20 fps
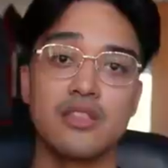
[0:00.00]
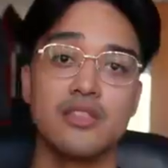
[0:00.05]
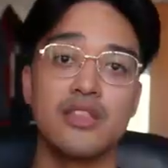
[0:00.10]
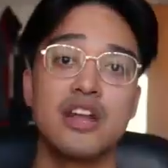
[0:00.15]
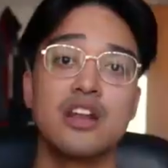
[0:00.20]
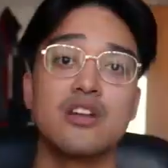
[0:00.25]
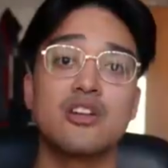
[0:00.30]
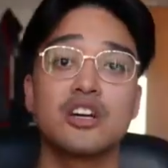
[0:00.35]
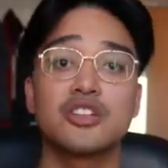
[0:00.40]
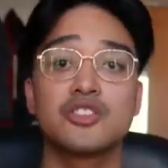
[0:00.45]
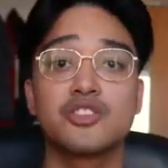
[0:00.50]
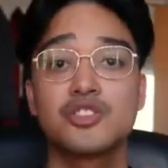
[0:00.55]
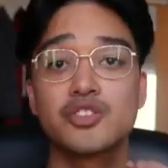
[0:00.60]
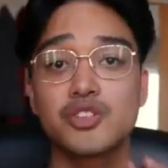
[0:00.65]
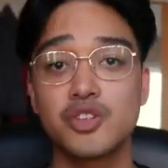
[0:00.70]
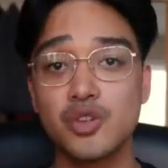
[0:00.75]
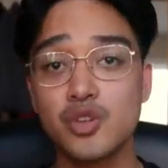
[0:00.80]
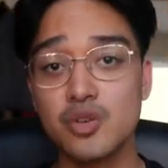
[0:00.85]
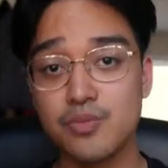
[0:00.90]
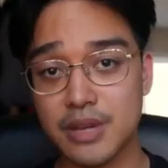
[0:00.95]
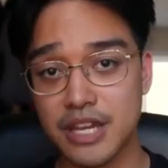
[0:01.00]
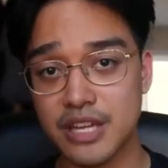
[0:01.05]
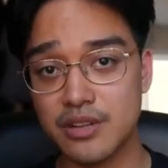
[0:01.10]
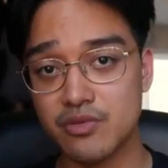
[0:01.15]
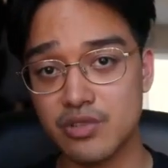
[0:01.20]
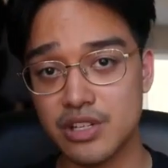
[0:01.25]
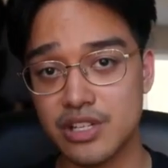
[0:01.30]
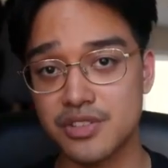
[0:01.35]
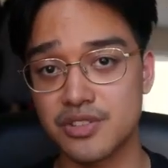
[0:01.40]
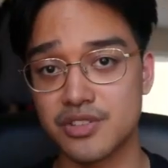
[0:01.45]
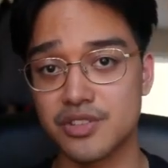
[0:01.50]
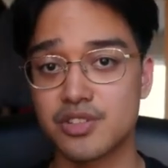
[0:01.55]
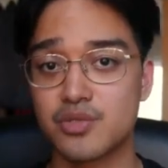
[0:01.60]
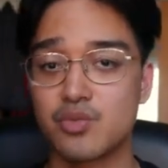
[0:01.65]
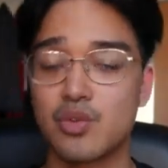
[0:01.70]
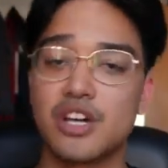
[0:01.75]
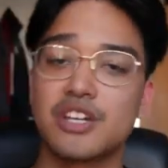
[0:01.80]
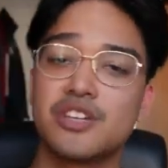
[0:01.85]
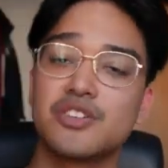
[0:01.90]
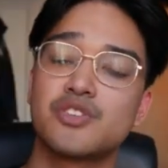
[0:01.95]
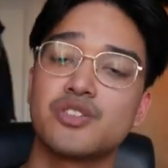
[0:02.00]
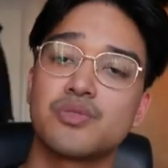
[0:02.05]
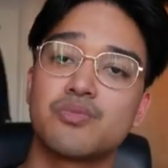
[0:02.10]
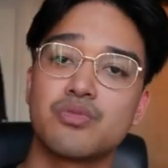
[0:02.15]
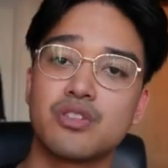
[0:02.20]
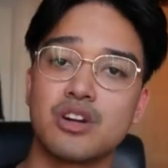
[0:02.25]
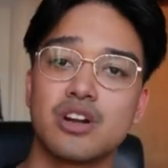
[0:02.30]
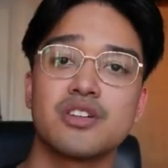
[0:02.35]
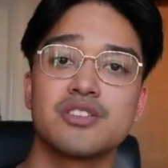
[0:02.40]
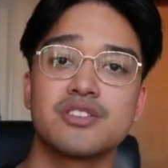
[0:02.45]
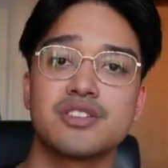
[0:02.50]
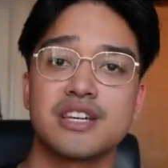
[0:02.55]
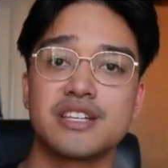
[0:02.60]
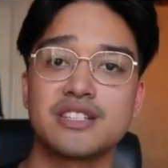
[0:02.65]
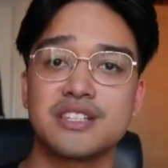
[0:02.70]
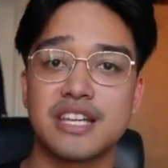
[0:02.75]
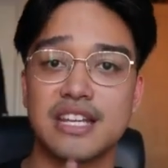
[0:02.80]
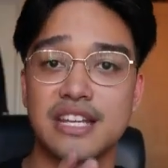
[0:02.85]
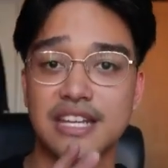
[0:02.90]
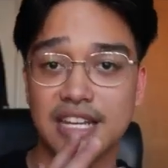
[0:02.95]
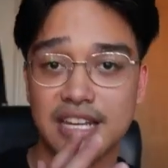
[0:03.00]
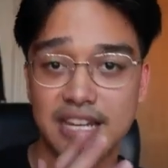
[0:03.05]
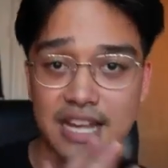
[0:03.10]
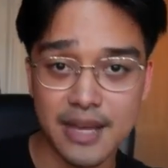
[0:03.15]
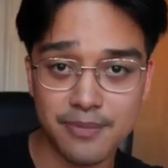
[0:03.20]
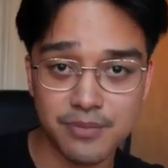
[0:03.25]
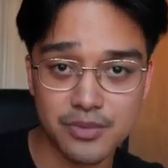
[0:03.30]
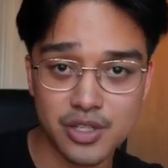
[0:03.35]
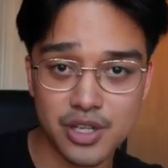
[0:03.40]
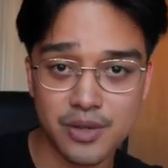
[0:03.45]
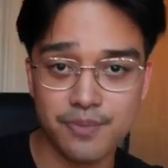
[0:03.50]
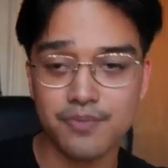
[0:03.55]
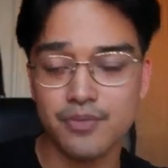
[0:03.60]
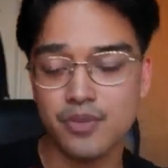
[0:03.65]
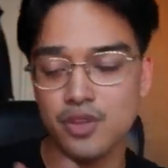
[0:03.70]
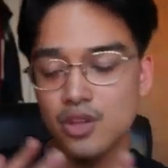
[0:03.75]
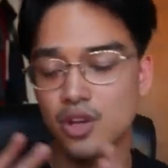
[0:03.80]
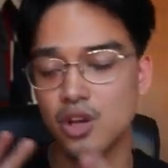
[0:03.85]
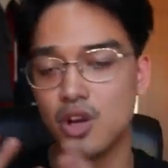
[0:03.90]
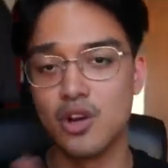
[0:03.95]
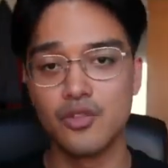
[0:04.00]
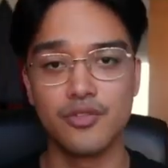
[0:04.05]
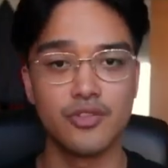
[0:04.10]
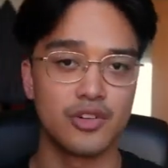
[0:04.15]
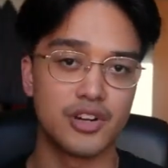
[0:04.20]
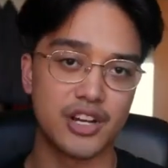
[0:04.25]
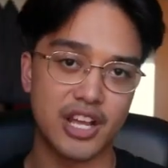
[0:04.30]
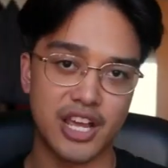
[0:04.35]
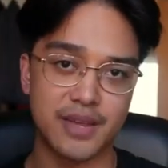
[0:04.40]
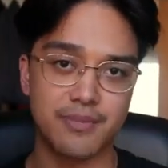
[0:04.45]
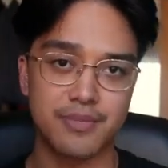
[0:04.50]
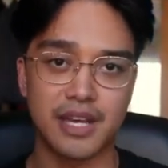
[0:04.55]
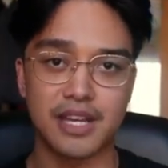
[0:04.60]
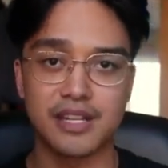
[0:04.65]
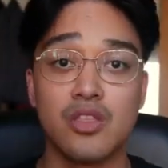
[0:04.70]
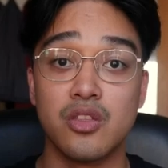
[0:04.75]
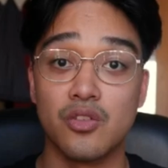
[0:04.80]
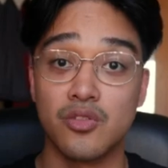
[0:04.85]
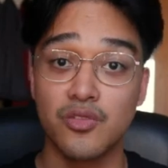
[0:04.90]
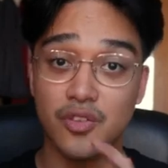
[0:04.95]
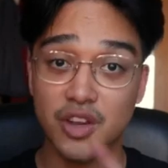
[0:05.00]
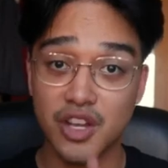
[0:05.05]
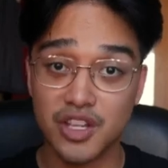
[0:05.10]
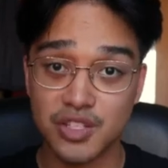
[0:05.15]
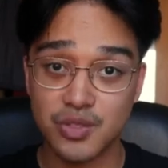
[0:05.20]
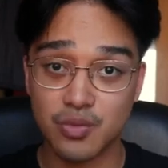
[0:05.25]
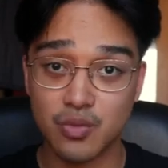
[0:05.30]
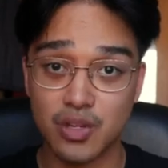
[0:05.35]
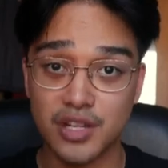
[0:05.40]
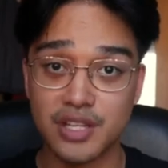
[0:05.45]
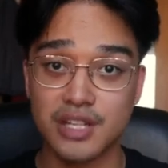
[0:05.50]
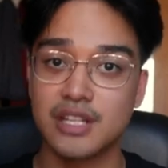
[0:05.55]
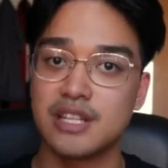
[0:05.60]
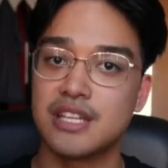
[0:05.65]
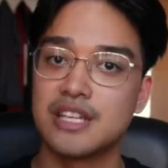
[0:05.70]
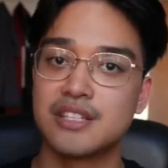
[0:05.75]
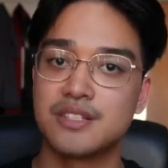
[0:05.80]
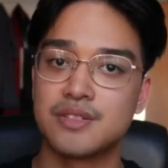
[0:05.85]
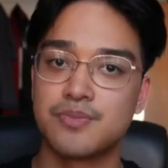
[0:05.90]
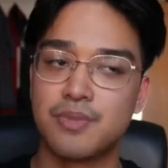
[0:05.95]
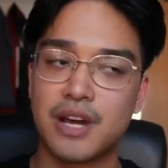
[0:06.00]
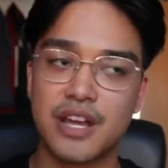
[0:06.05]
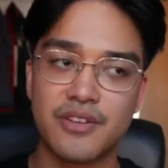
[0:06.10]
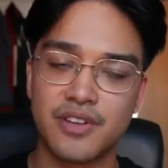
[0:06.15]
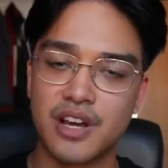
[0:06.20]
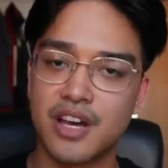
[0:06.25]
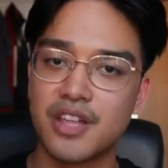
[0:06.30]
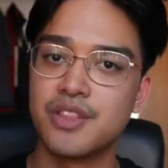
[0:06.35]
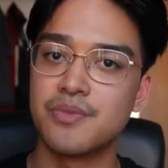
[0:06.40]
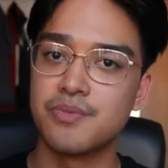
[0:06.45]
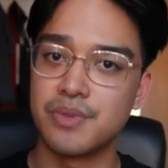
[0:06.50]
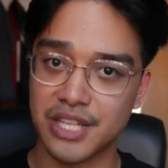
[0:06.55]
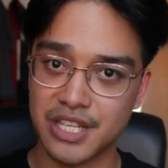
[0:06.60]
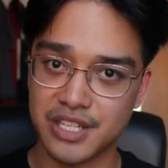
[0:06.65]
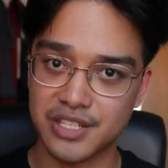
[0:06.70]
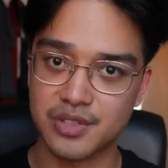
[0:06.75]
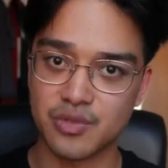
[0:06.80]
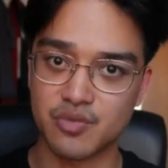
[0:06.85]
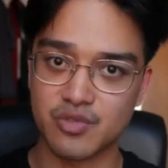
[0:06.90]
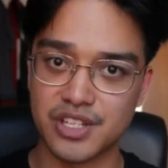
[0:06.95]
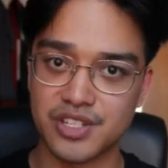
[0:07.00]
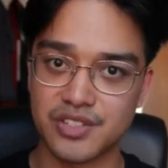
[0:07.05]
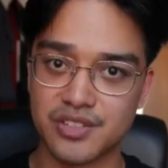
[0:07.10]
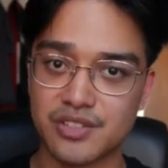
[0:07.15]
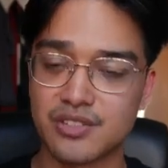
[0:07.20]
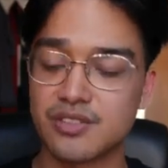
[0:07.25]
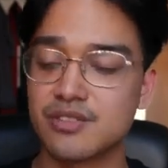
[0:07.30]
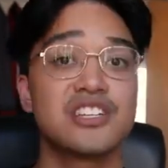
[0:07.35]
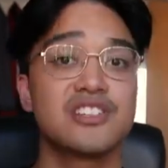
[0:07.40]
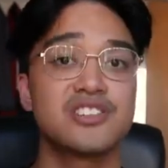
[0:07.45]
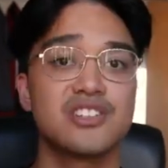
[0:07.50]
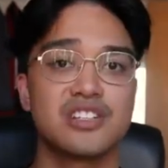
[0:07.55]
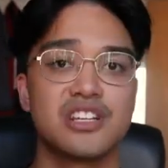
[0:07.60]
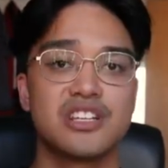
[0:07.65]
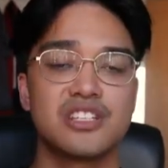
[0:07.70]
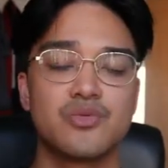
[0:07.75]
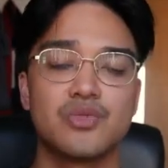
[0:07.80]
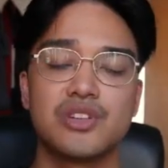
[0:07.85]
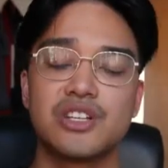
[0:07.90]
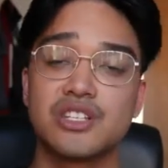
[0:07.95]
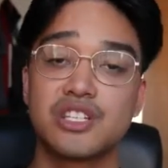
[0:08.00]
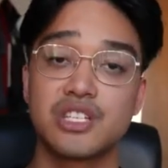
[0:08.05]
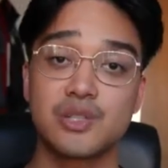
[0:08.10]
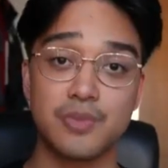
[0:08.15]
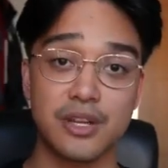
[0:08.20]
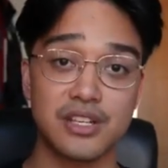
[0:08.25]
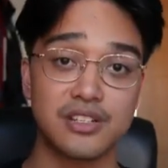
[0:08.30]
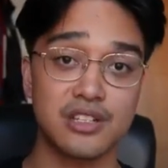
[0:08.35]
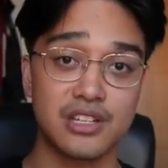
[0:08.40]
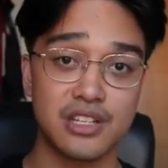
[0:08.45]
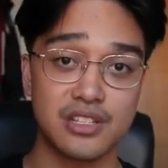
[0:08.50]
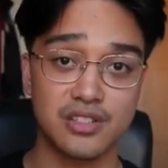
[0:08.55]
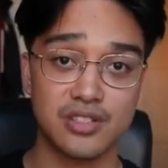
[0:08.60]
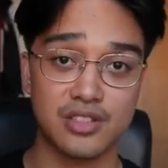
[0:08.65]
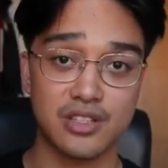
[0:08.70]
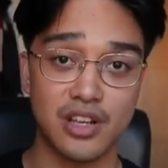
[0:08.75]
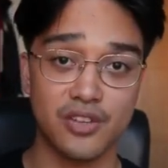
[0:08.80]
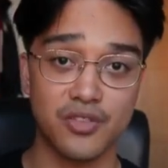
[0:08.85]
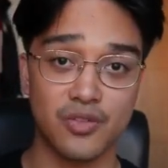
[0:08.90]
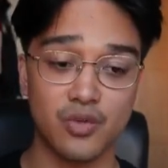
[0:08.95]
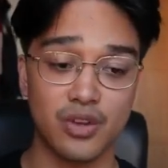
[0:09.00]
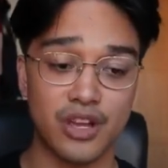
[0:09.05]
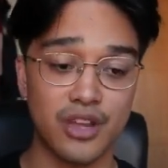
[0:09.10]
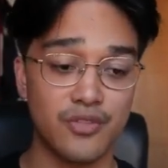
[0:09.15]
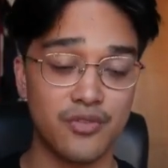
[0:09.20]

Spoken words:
There are two main reasons why you should prioritize getting a laptop over an iPad. The first one is by far the biggest reason. As engineers, we need specialist software